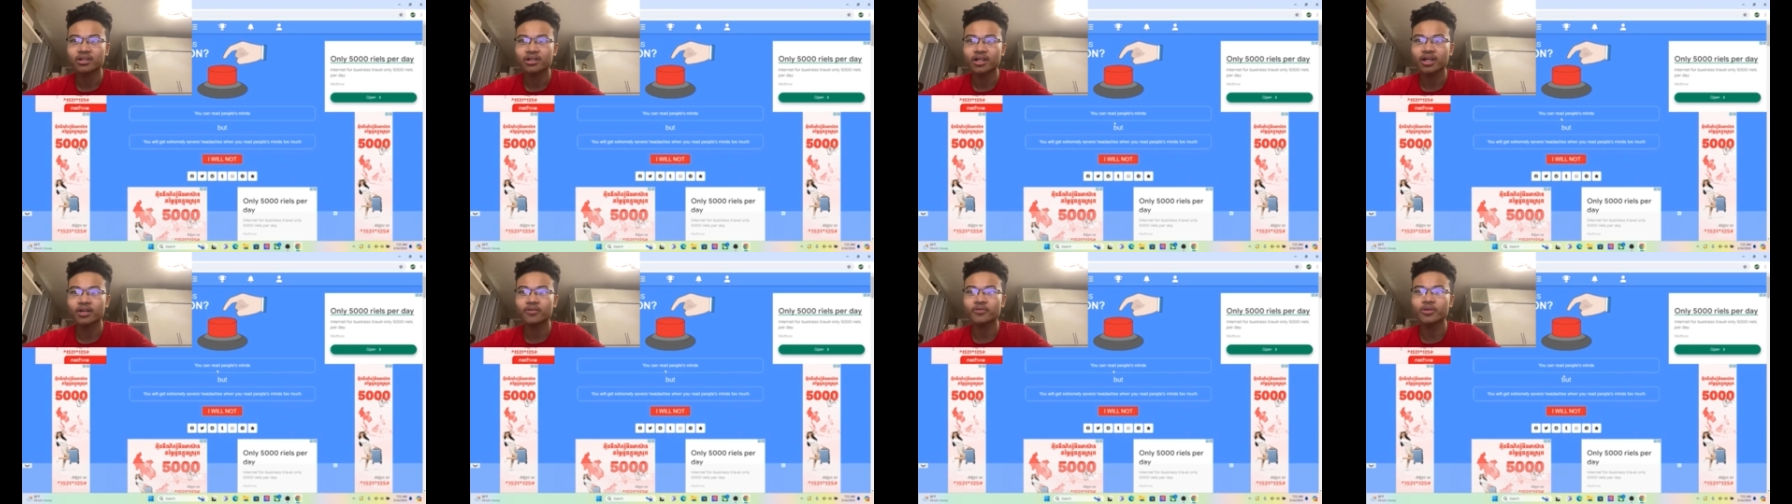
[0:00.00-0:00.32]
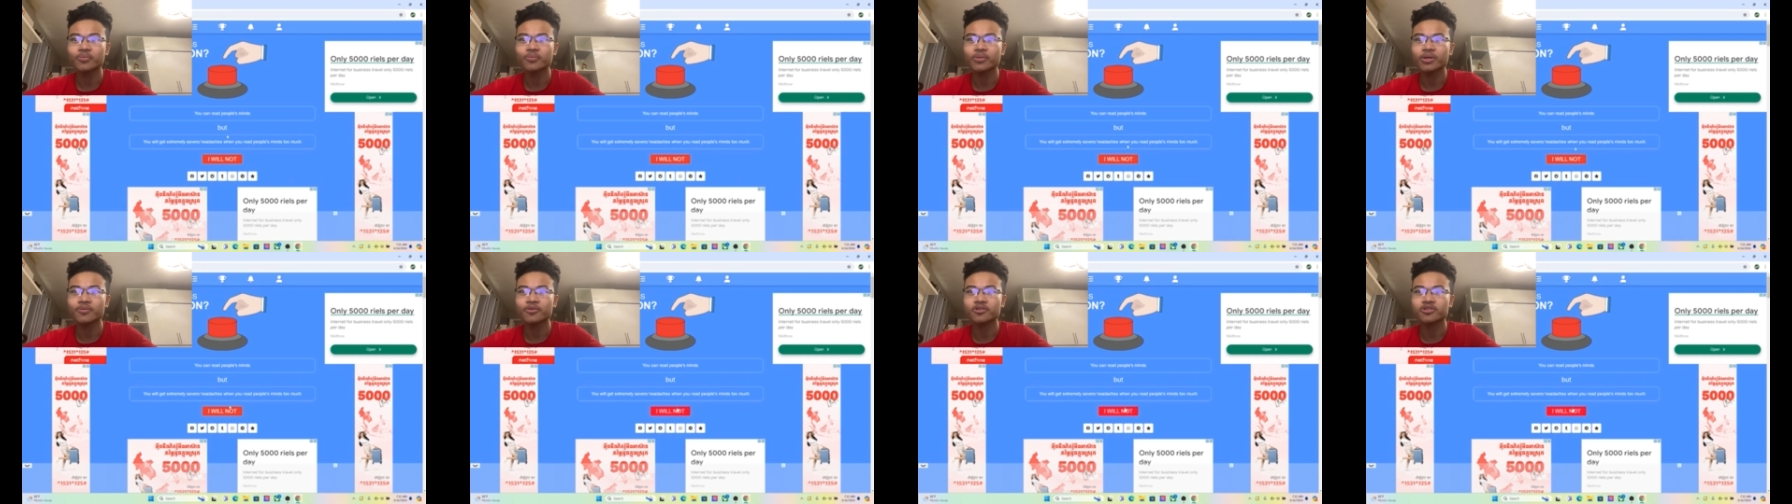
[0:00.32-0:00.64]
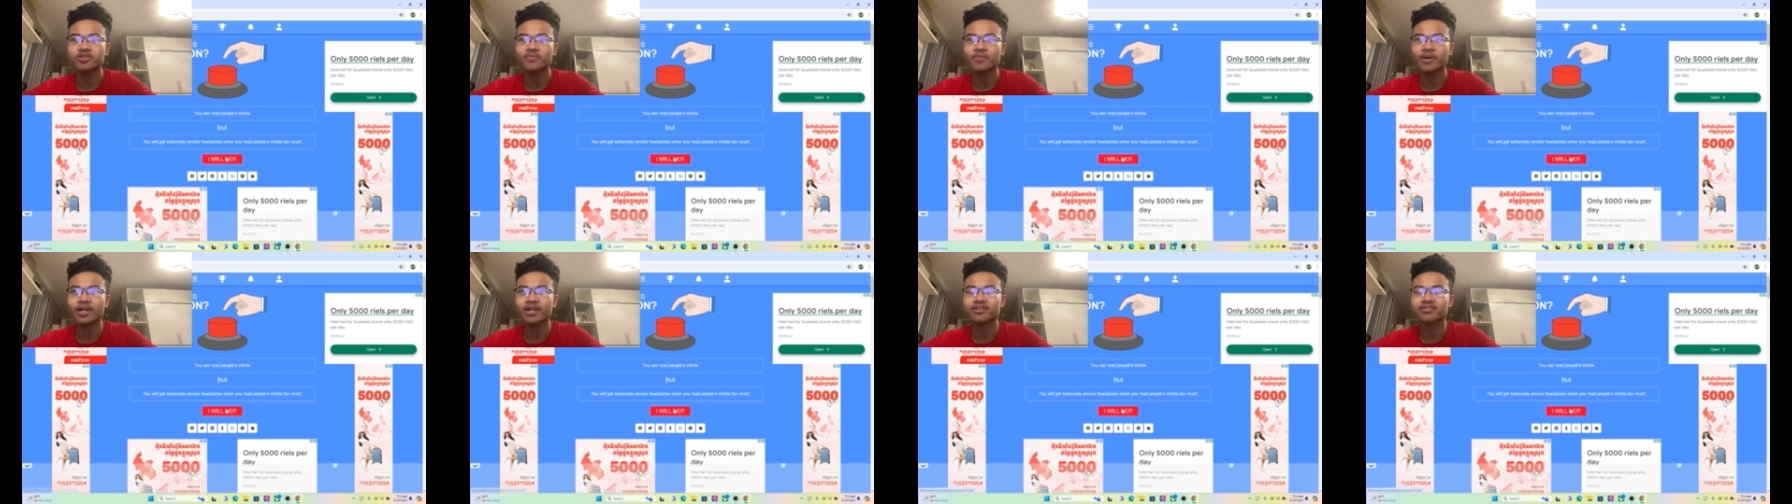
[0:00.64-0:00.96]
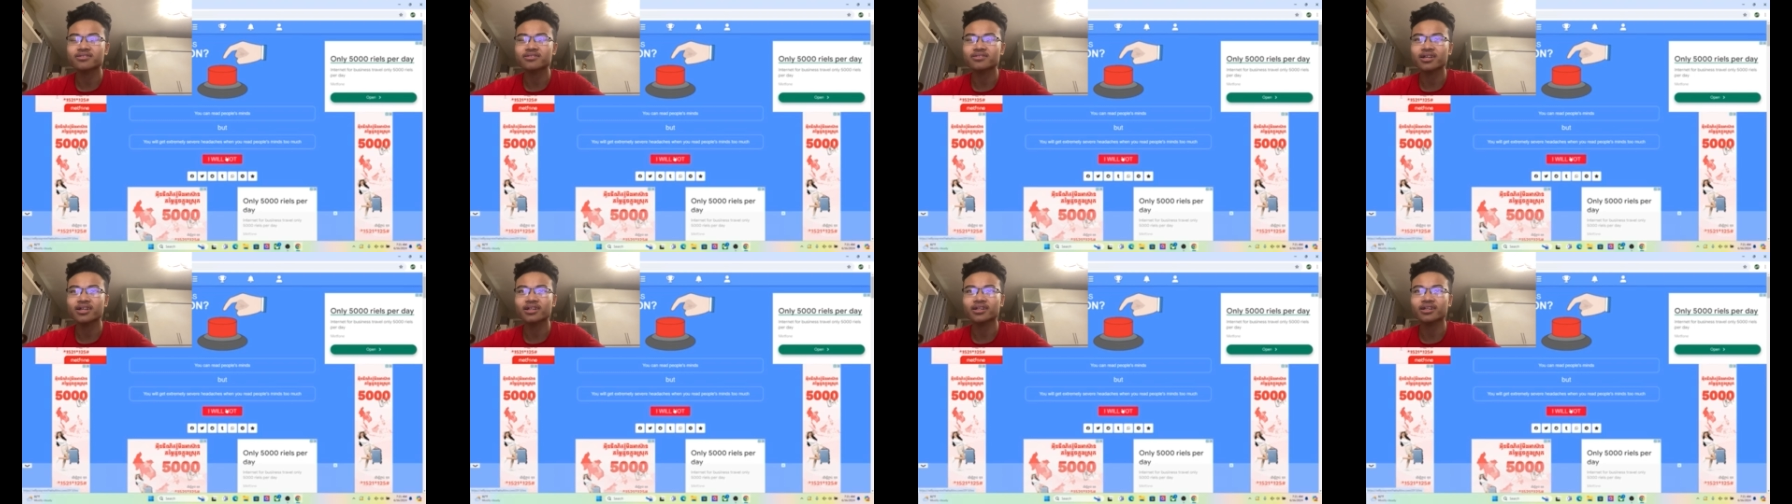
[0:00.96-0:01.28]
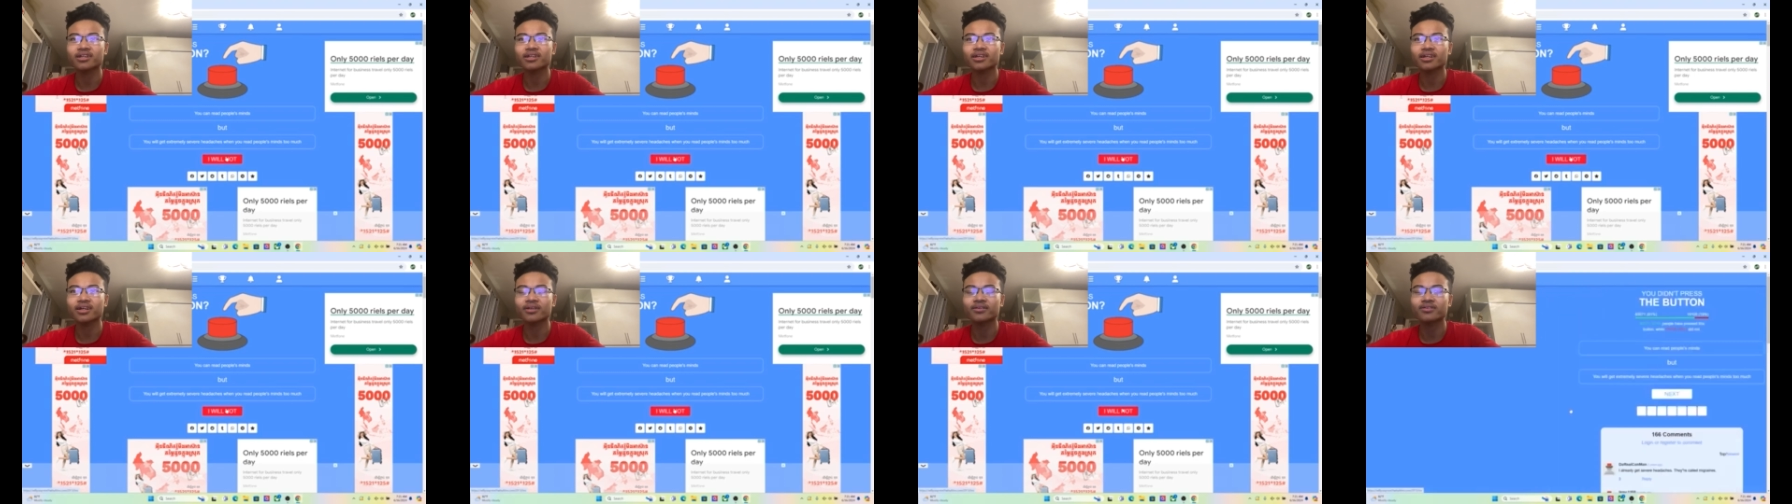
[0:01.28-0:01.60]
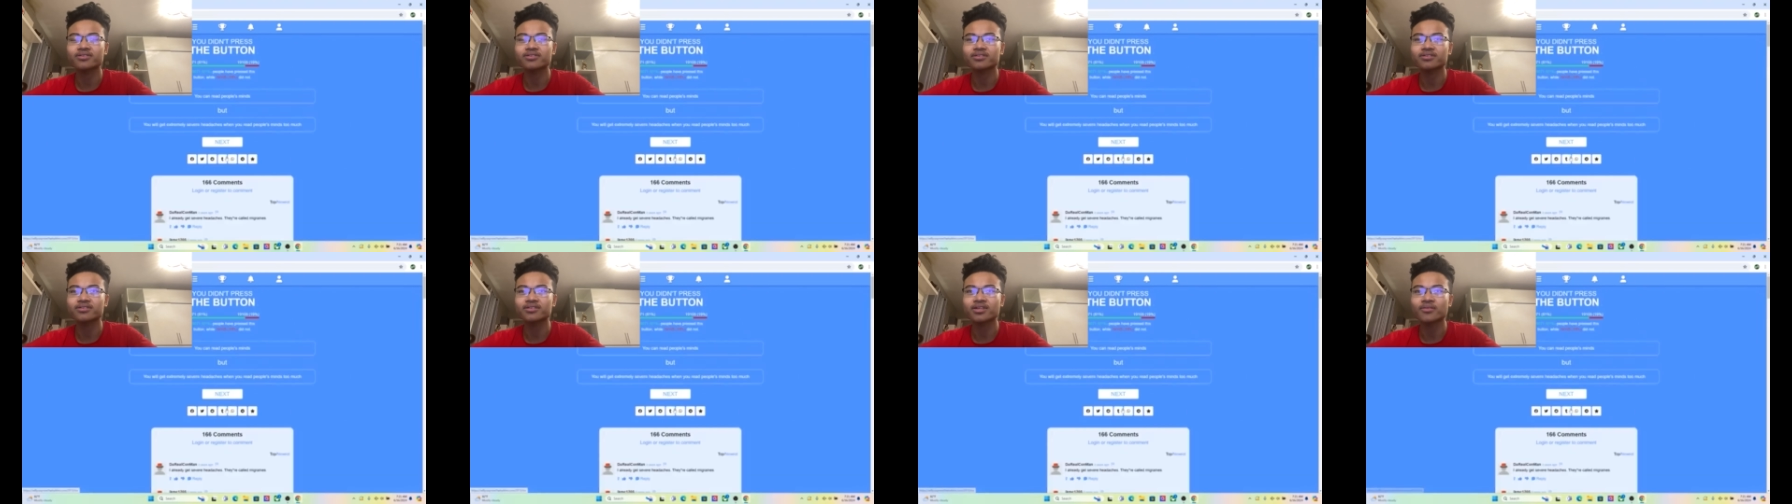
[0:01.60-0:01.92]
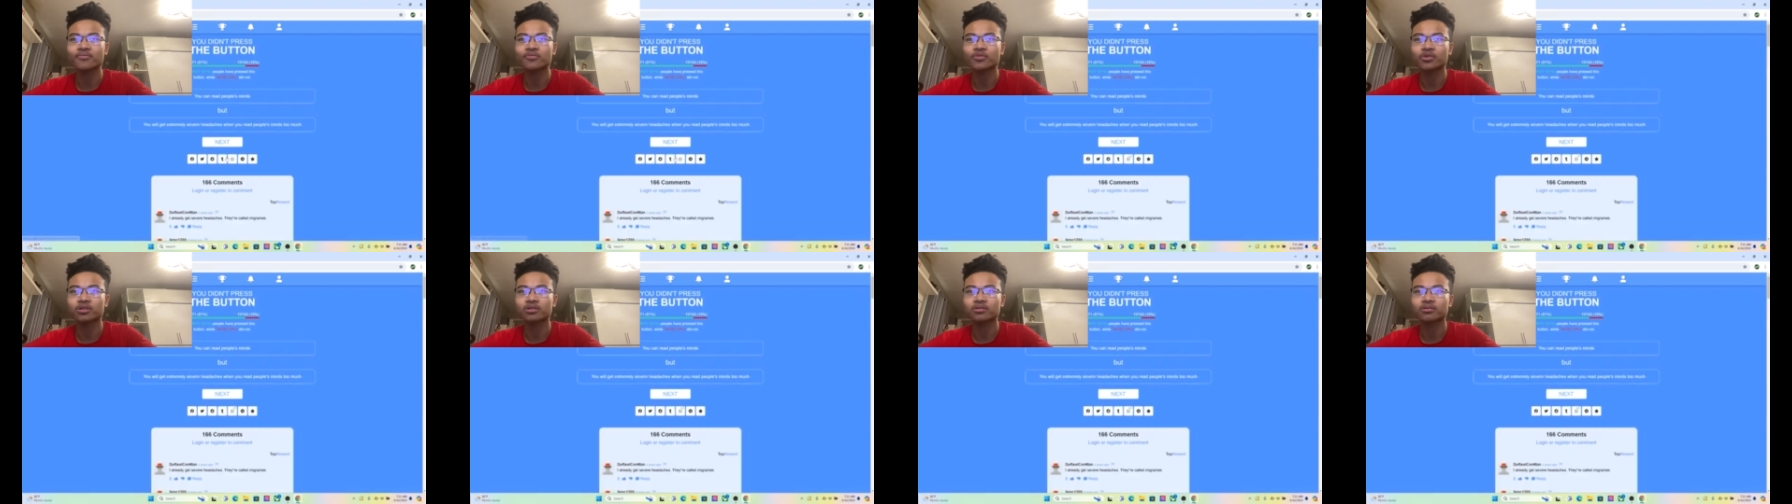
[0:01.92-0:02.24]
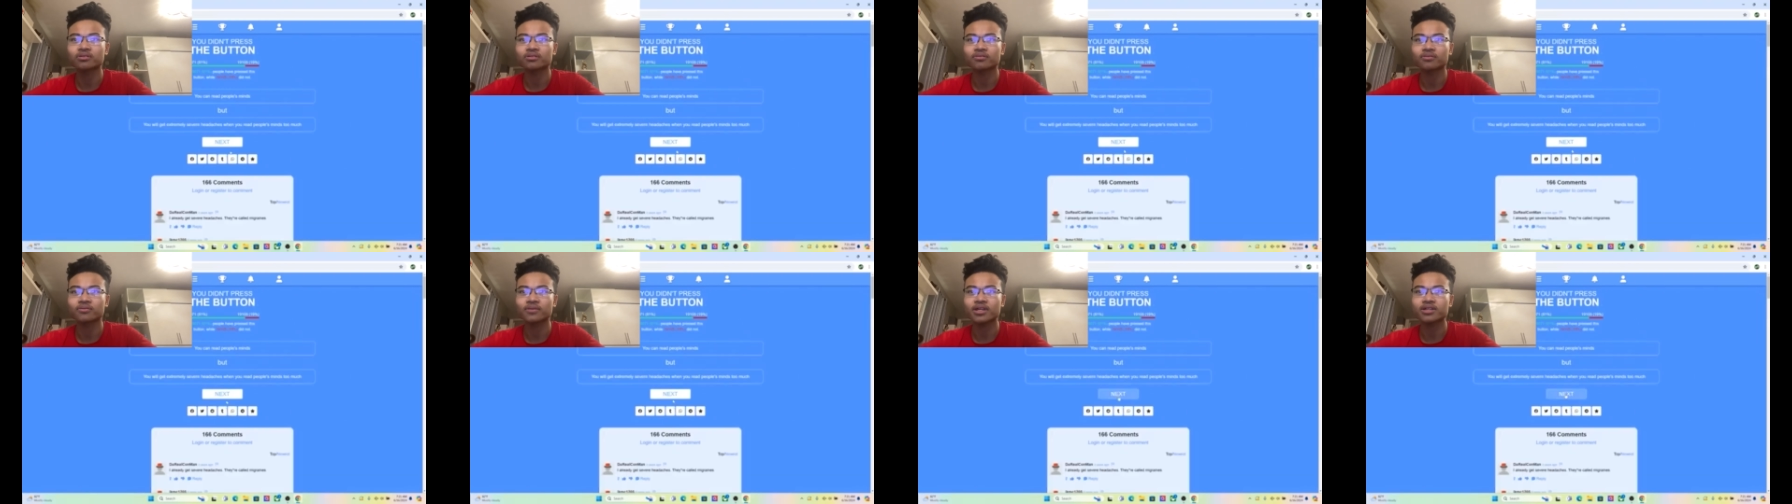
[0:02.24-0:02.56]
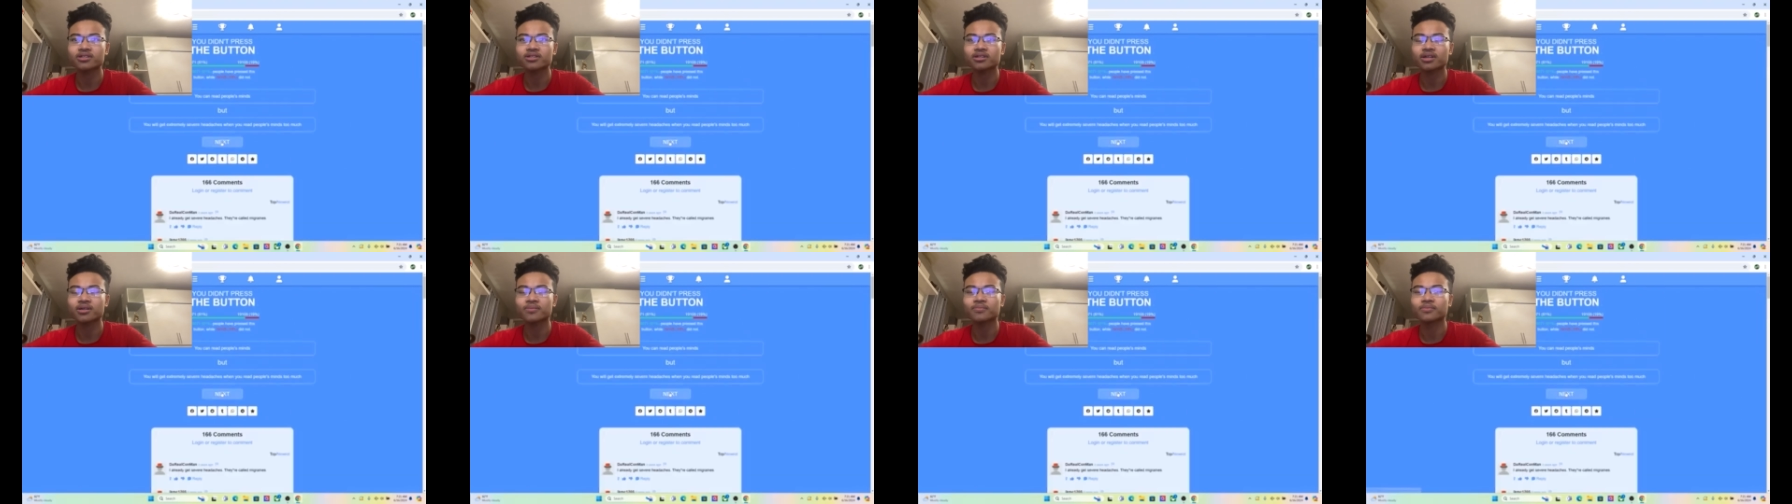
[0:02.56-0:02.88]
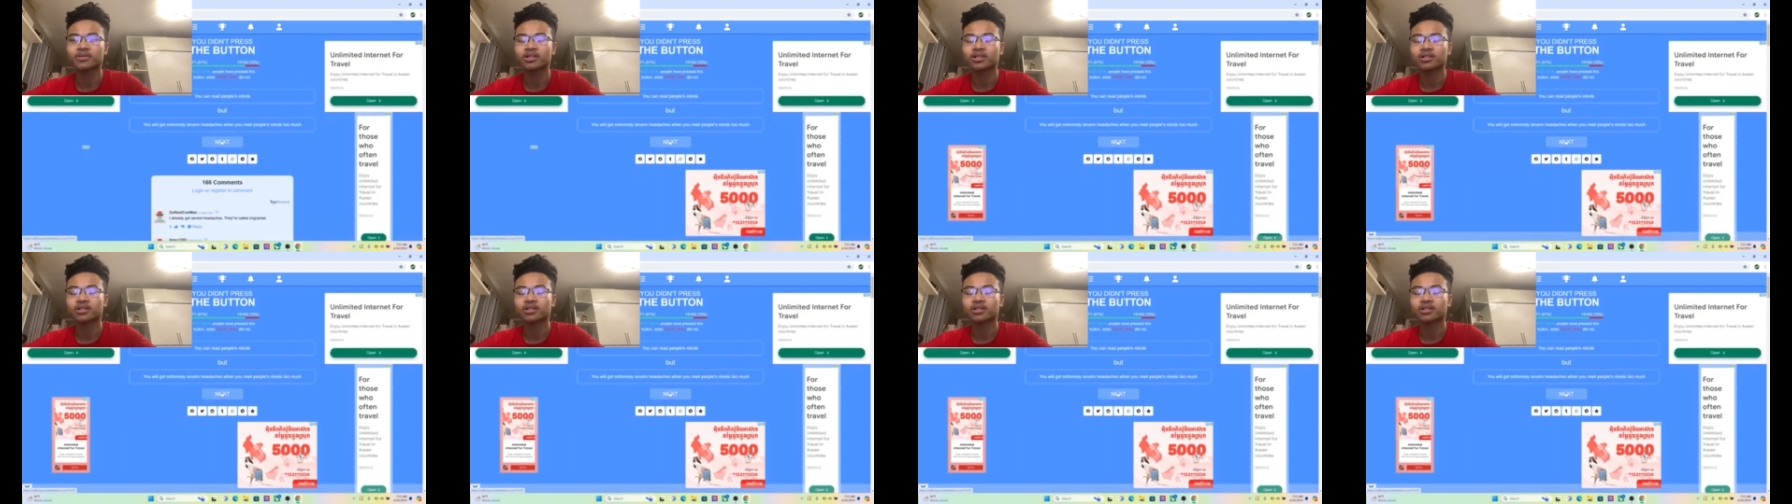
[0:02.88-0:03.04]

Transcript: Can read people's minds, technically, it's the same one last time.